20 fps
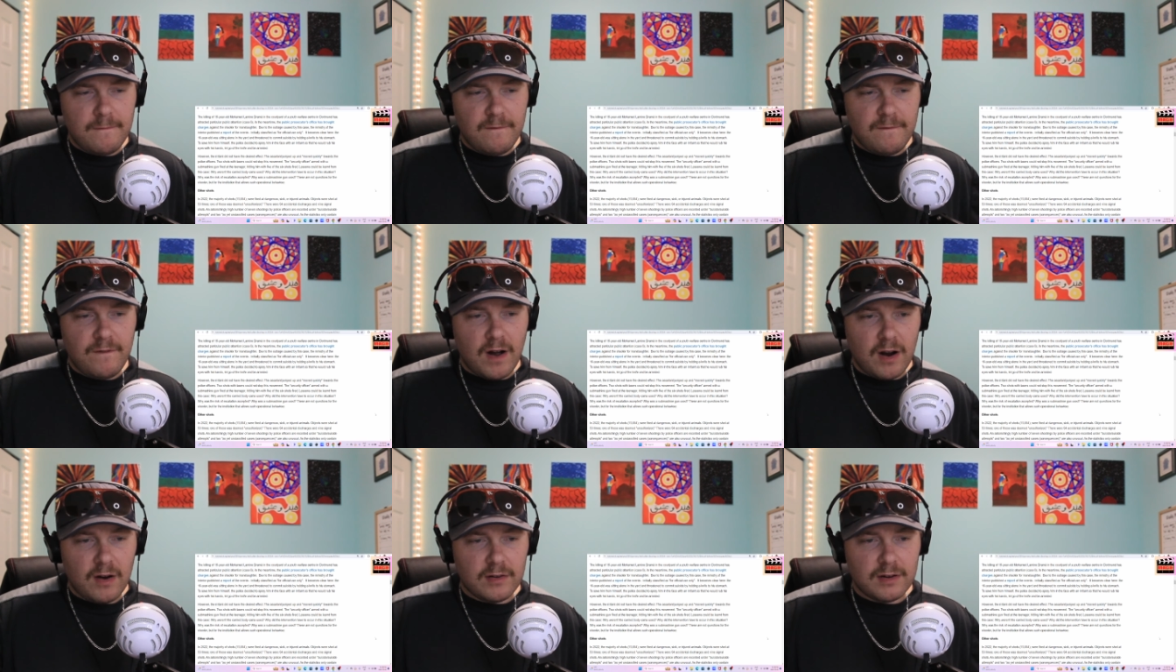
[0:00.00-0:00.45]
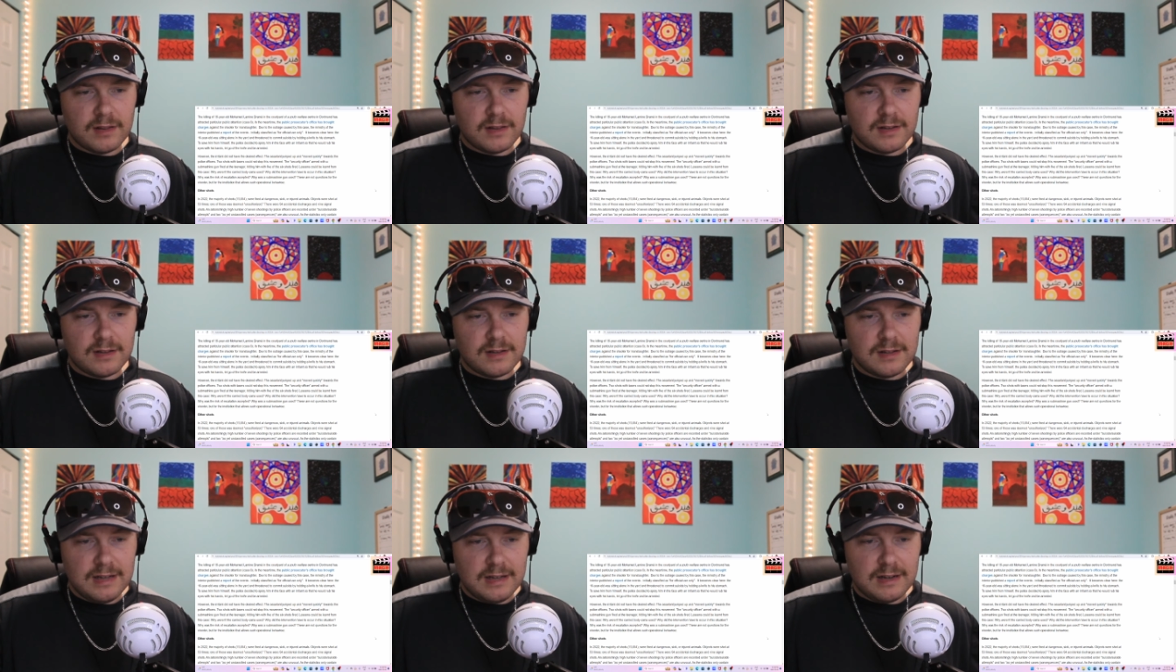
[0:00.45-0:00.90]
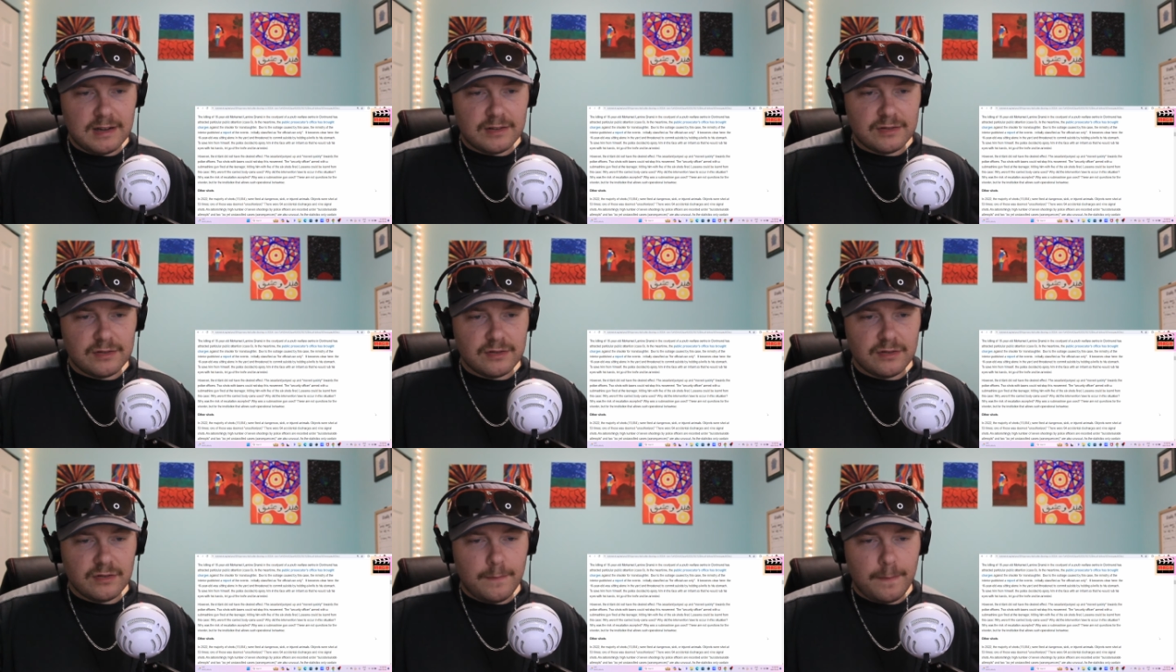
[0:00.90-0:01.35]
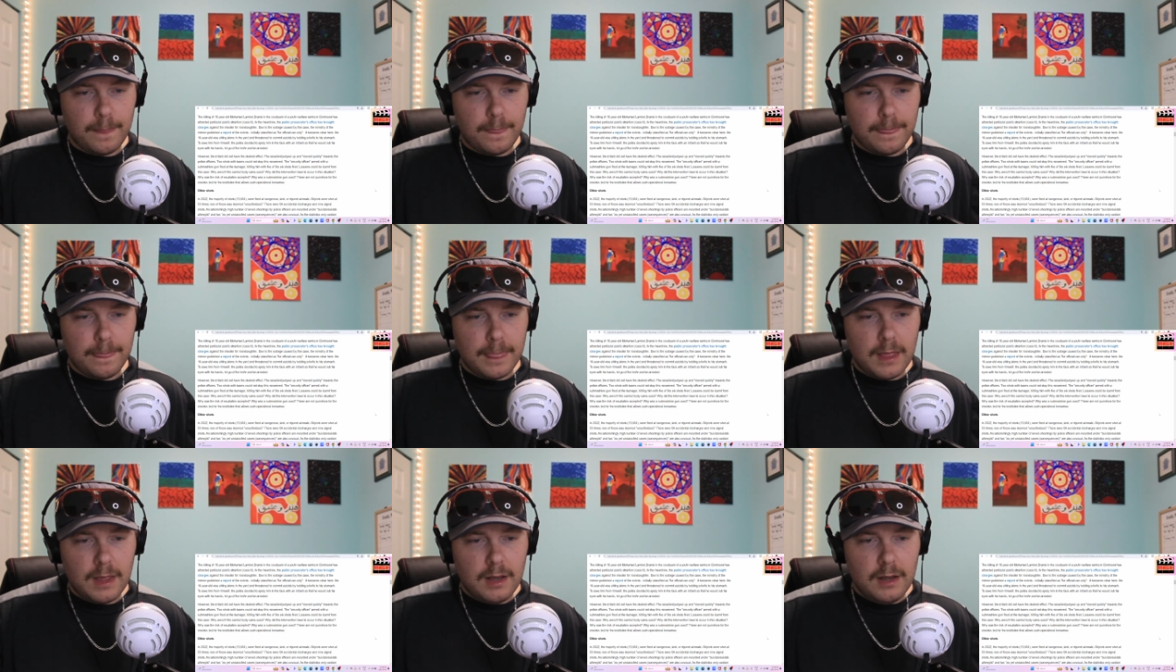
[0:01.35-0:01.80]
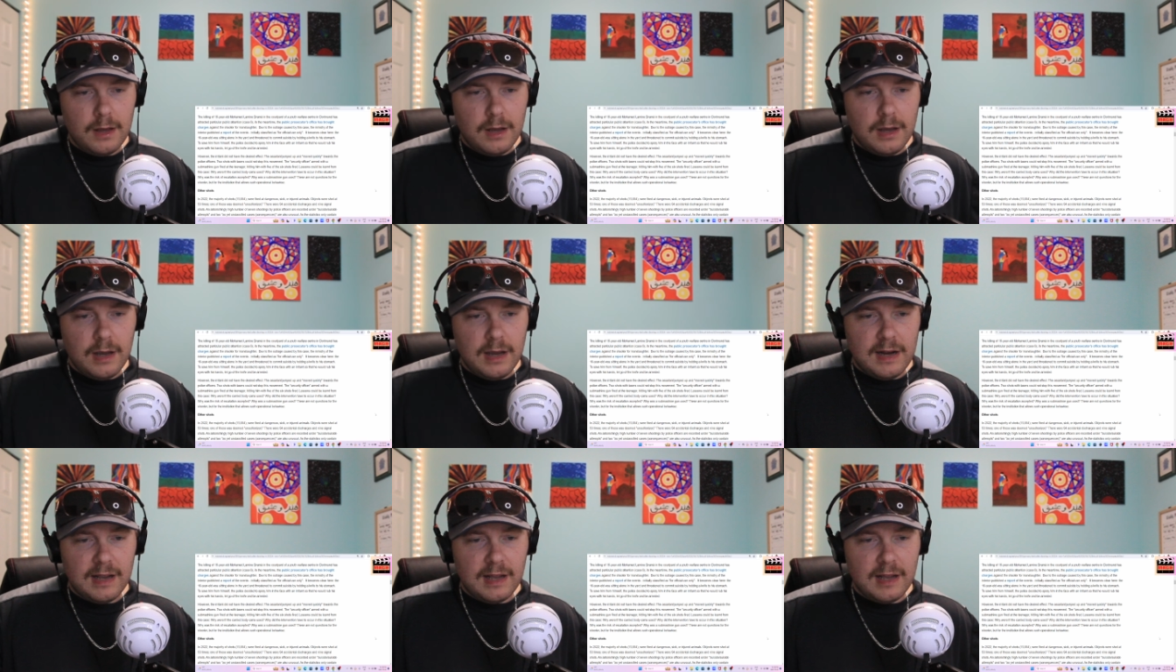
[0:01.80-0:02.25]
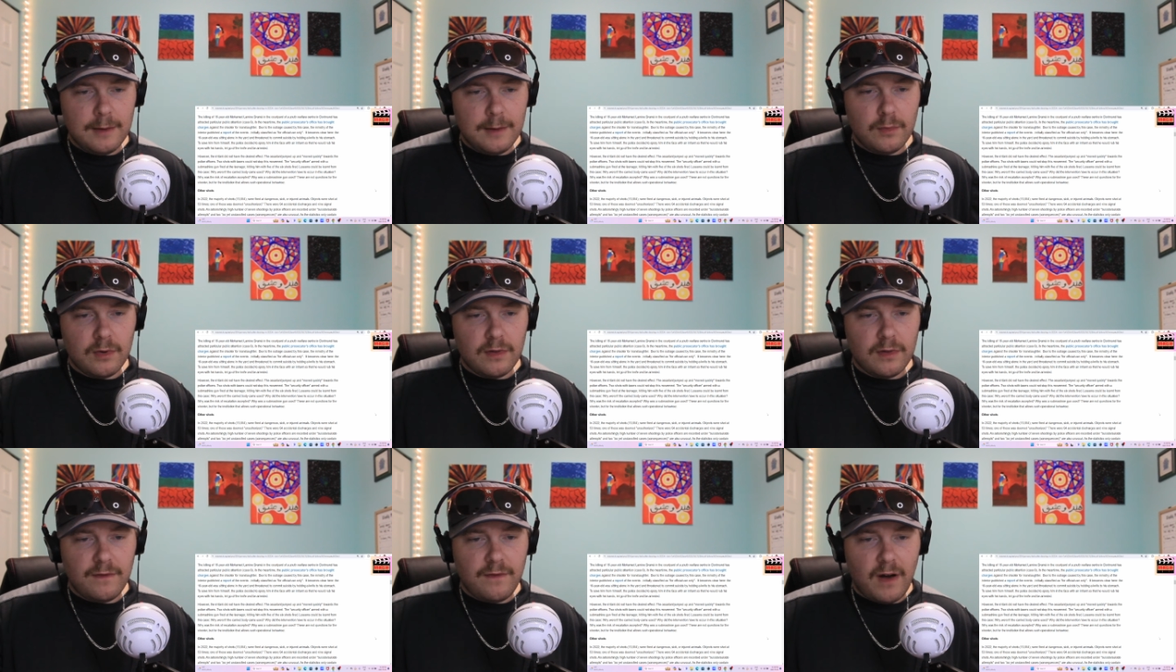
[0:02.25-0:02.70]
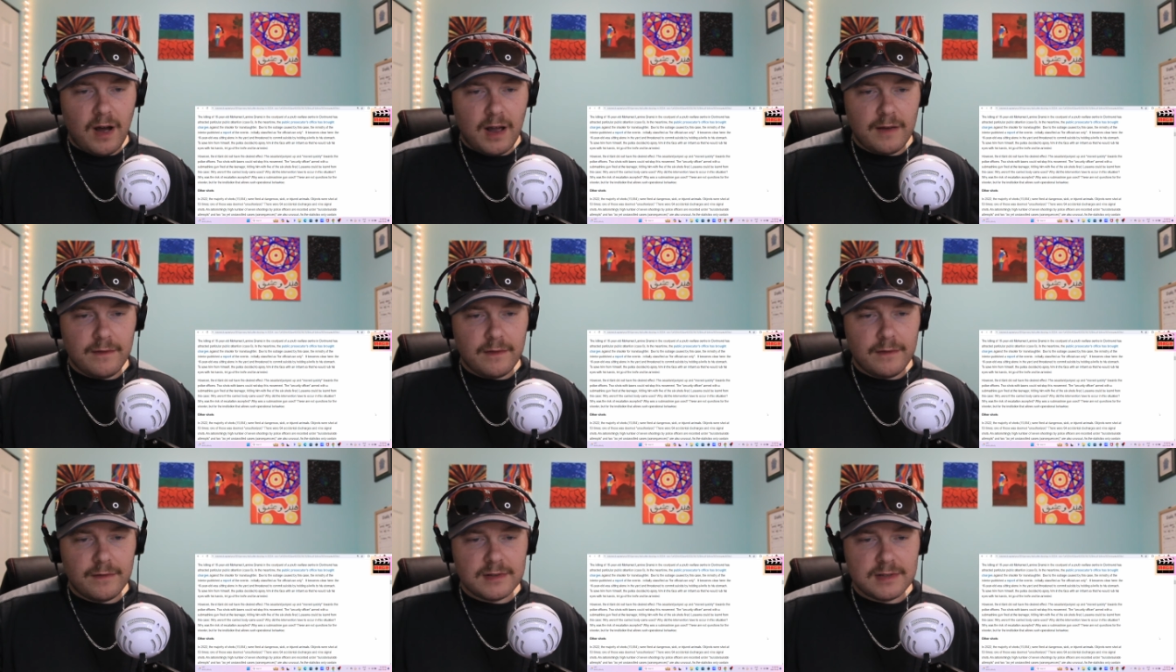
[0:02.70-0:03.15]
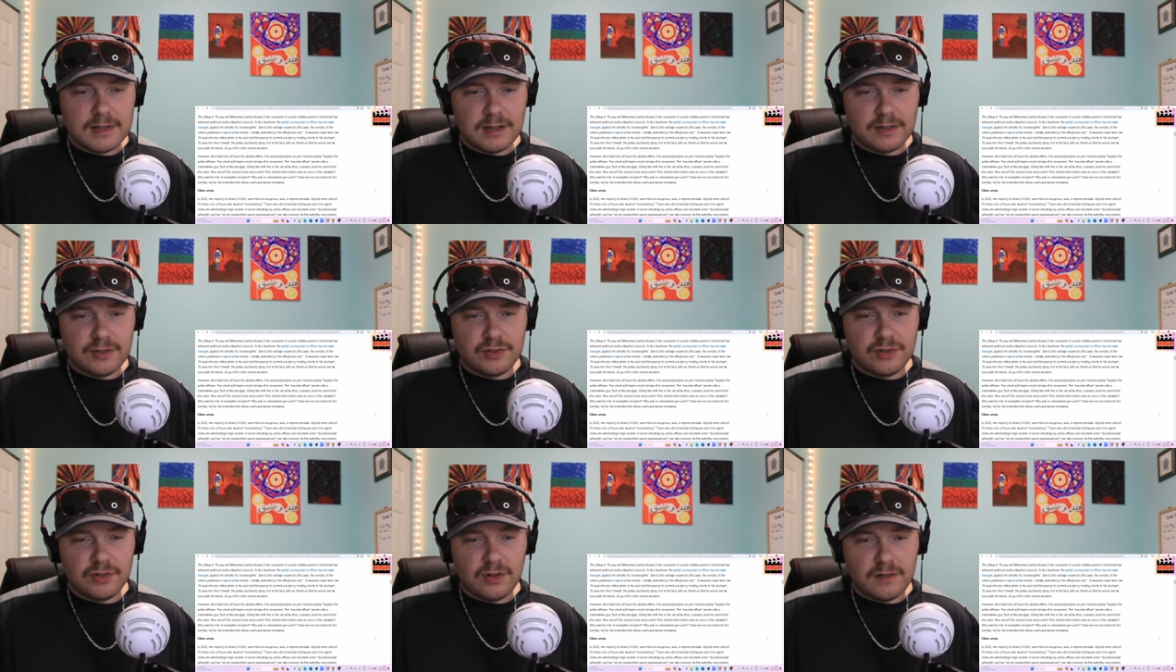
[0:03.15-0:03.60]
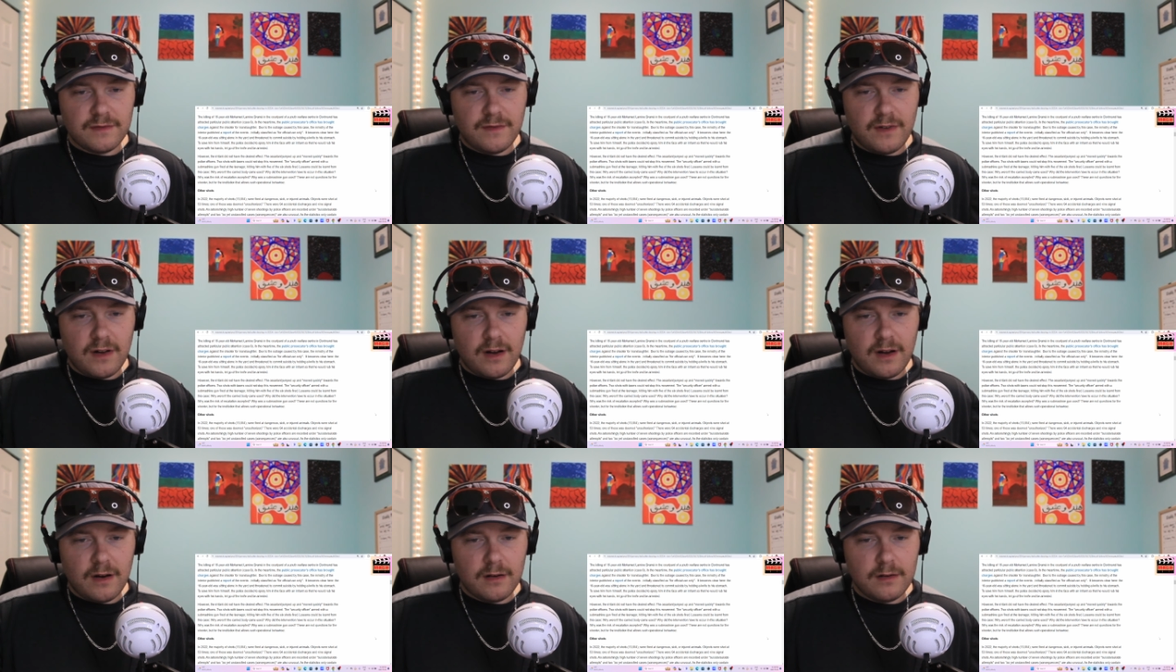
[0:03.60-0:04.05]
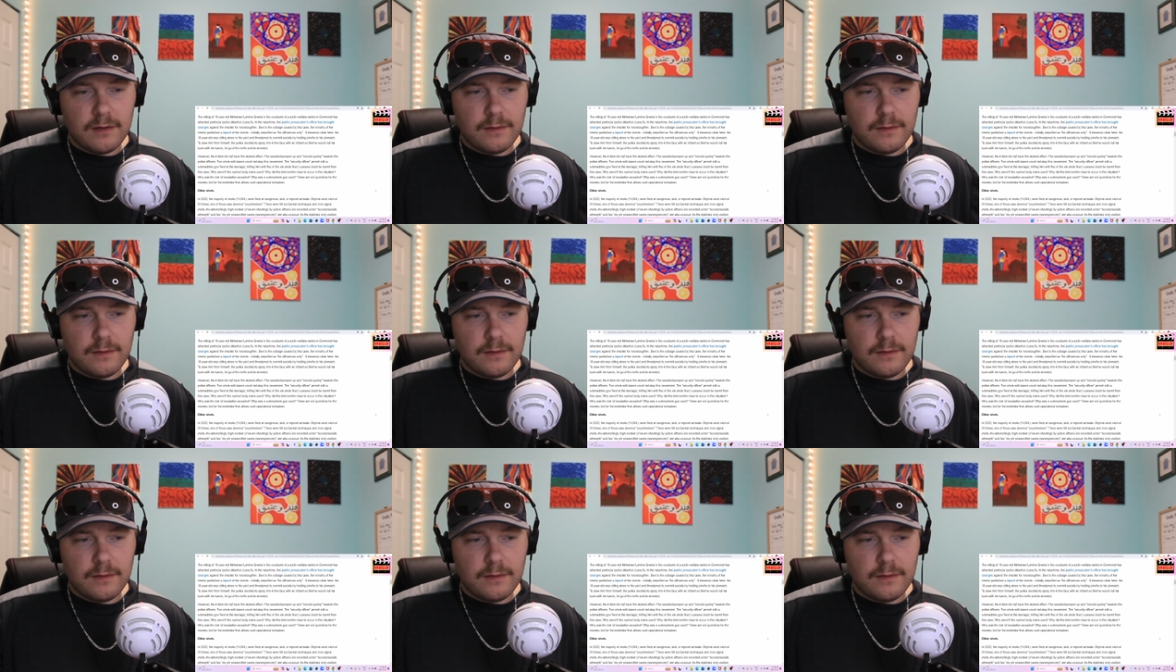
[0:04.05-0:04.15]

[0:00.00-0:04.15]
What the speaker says: fired at the teenager, hitting him with 5 of the 6 shots fired.